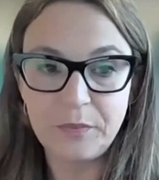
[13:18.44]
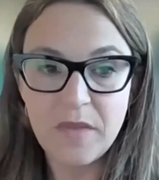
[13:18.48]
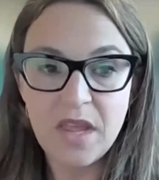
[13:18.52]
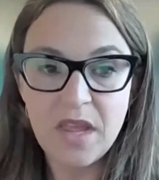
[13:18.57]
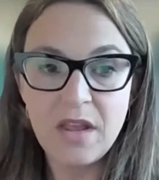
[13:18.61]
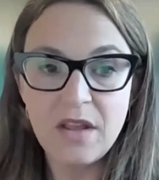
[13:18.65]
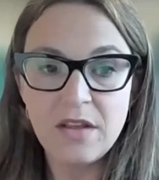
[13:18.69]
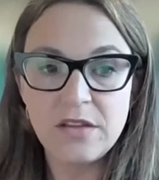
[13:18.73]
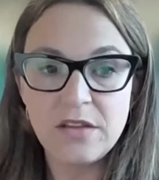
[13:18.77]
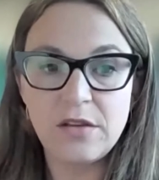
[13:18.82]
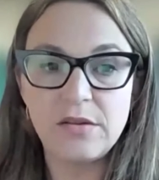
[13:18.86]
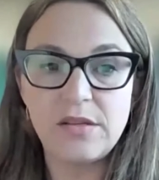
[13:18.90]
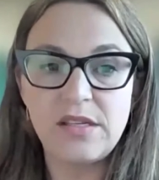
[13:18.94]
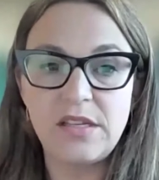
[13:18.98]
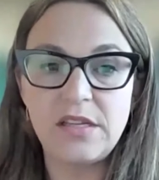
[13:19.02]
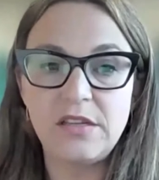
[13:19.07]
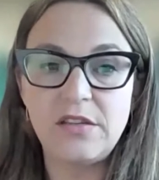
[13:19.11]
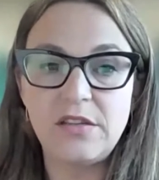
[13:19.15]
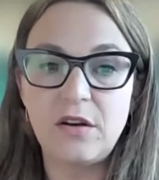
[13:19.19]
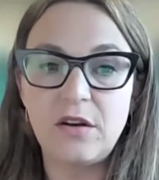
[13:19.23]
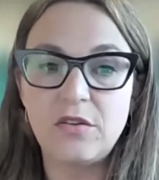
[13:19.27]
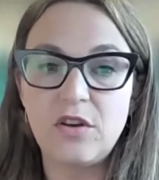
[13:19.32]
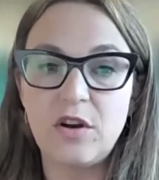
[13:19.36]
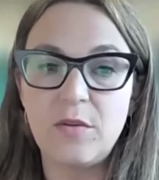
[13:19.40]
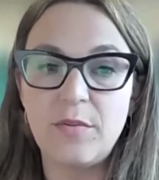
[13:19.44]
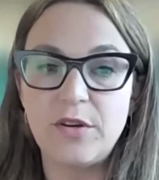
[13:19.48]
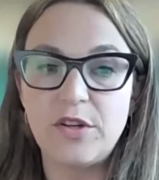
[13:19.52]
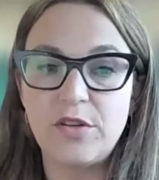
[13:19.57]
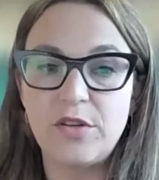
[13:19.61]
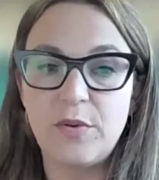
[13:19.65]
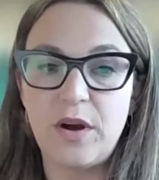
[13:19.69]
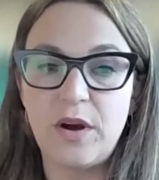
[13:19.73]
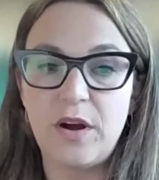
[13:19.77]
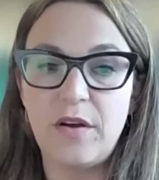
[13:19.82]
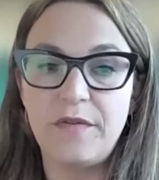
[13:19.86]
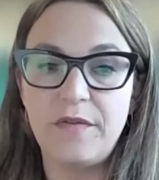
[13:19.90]
So since October
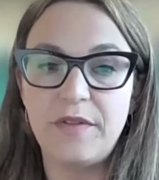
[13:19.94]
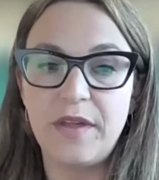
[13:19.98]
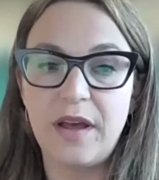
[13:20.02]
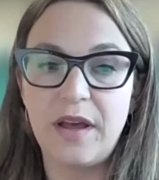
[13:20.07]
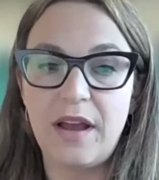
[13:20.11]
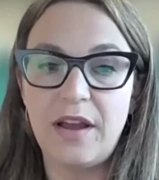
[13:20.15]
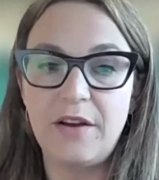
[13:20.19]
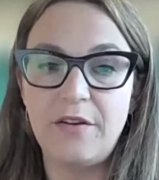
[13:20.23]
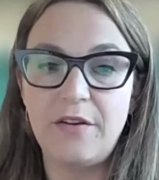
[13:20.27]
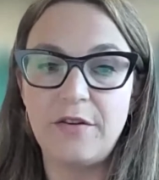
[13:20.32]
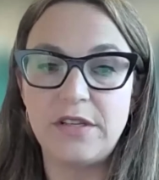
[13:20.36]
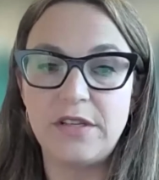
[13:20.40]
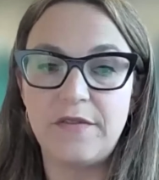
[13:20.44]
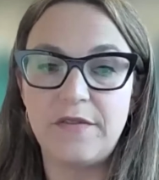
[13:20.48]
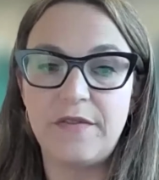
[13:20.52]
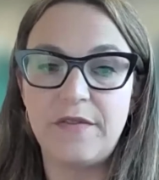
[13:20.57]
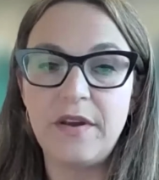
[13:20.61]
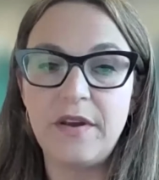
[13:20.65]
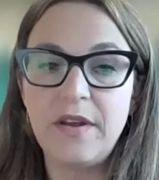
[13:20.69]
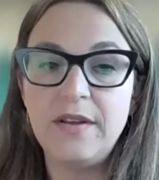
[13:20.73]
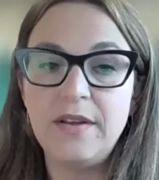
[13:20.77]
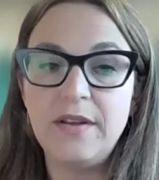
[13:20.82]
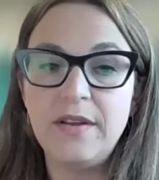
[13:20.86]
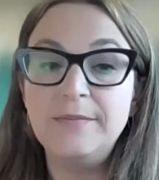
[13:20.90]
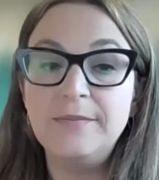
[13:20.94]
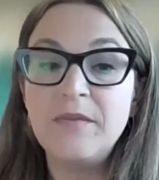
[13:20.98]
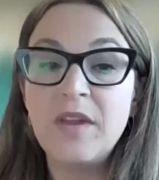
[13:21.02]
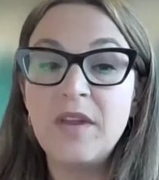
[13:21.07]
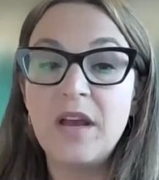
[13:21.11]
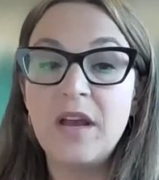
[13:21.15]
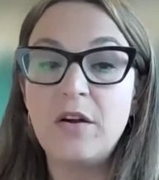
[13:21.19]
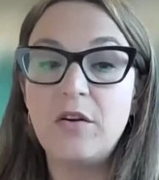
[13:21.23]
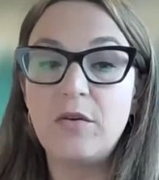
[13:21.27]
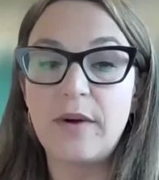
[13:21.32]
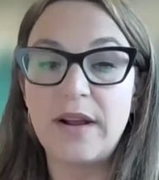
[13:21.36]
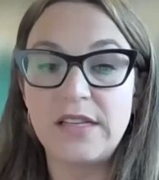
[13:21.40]
12th, the hundreds of
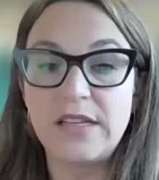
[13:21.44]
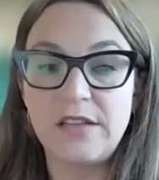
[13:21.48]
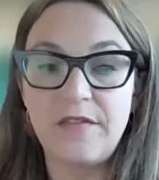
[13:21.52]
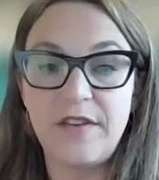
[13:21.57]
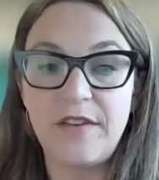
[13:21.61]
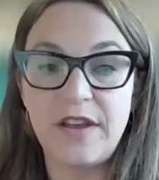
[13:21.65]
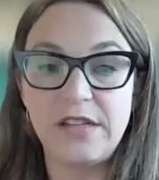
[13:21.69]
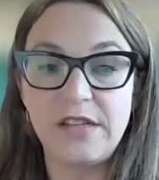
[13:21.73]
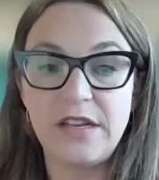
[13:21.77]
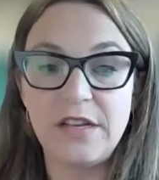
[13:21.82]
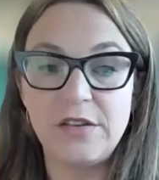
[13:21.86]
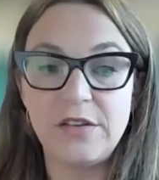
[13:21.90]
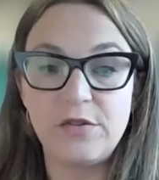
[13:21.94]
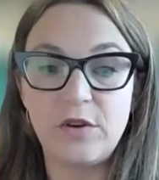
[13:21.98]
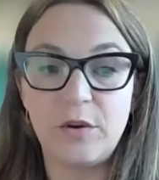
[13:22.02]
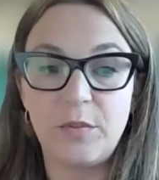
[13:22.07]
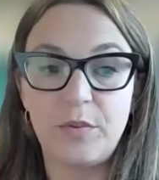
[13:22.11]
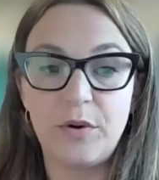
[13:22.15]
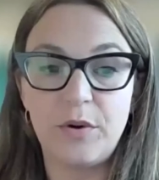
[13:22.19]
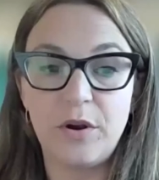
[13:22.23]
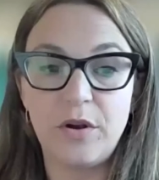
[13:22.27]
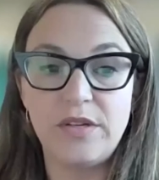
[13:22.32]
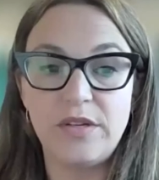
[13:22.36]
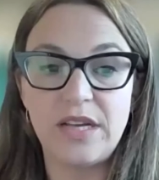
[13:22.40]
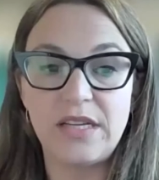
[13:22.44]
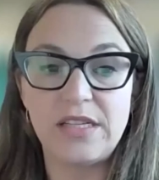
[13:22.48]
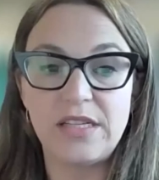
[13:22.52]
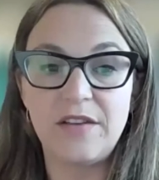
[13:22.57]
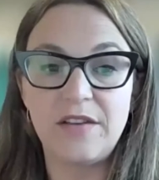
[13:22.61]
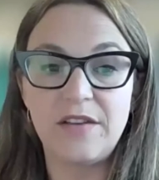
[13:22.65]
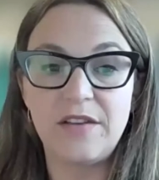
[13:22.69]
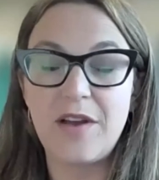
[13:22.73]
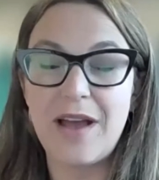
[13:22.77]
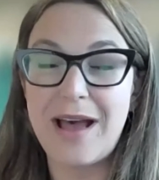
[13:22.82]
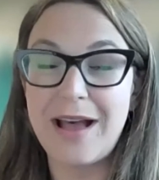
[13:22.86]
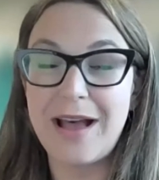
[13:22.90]
aggressive anti-Israel protests
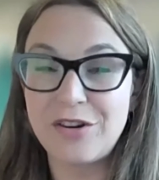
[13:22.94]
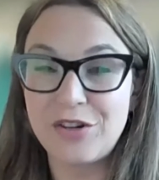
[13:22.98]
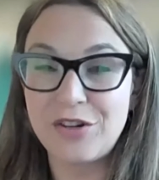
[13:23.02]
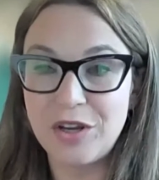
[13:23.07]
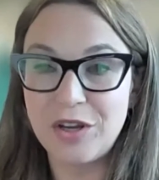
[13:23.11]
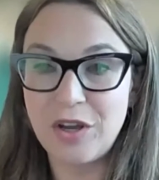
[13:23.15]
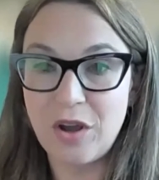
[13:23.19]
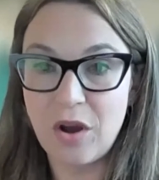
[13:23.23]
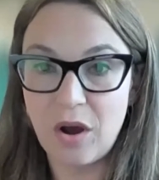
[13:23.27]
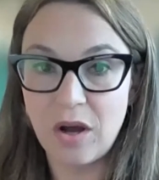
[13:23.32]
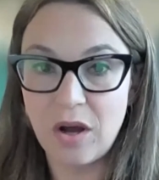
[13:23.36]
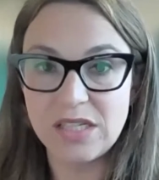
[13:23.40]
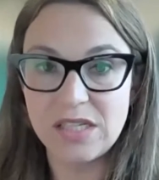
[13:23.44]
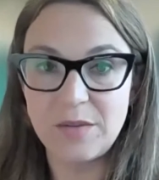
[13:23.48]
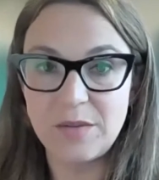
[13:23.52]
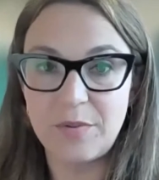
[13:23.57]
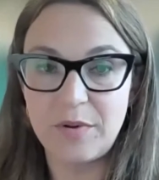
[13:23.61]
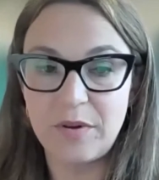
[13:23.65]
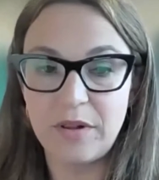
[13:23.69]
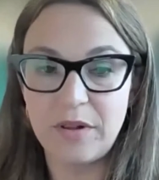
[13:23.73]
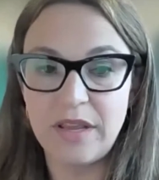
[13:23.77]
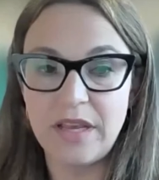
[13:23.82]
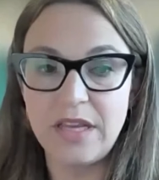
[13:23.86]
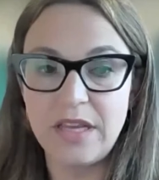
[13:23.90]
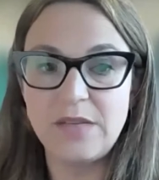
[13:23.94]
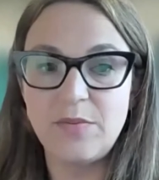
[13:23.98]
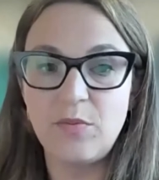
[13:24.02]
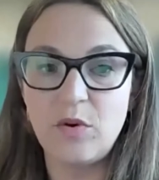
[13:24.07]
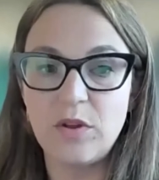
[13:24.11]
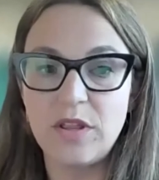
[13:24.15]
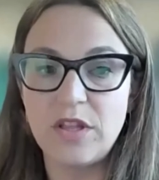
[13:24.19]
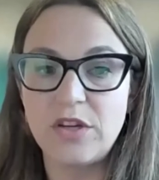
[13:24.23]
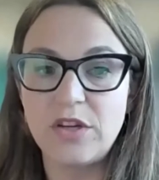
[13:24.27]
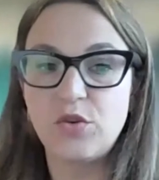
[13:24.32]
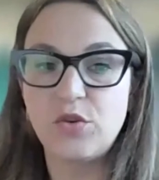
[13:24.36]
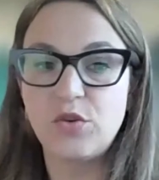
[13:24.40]
have actually cost the police more
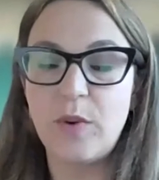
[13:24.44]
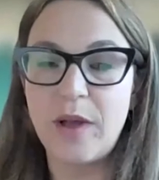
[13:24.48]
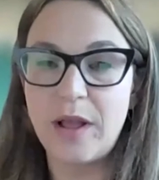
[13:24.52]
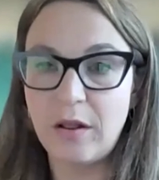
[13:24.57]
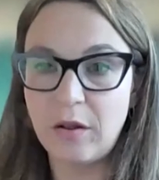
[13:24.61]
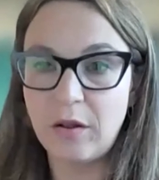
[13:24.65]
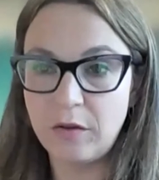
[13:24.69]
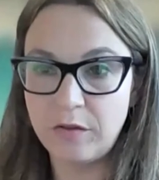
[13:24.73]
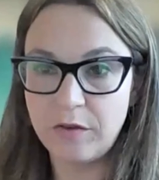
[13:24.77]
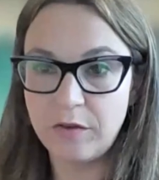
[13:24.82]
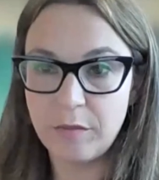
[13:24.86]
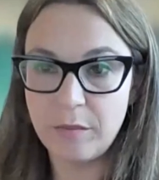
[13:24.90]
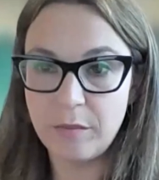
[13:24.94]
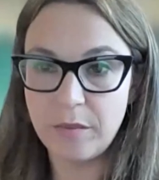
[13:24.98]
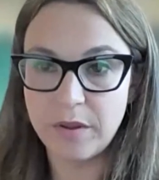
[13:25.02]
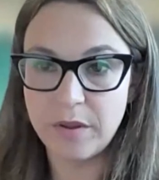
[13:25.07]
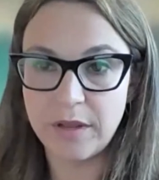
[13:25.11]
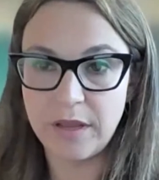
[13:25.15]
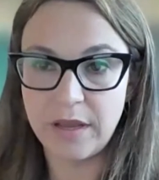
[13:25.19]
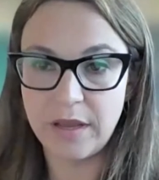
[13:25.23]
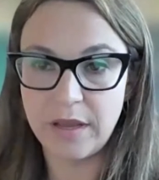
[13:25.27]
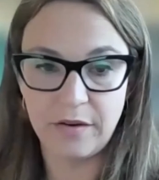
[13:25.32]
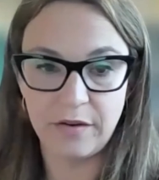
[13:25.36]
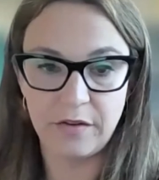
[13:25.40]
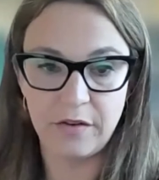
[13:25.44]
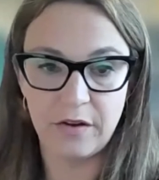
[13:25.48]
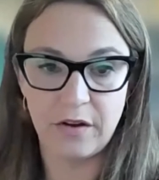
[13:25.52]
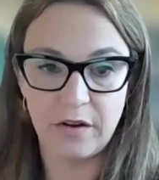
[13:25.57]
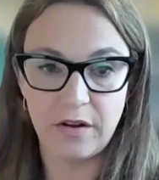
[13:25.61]
than $12 million.